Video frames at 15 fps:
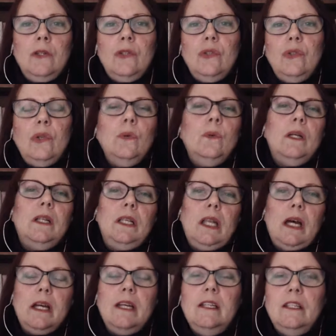Do you
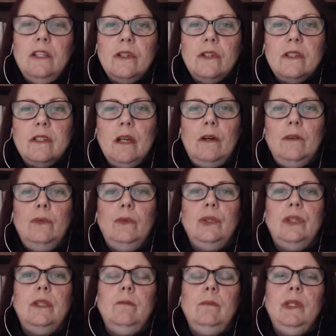align yourself
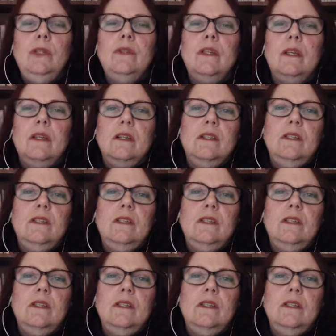with the music?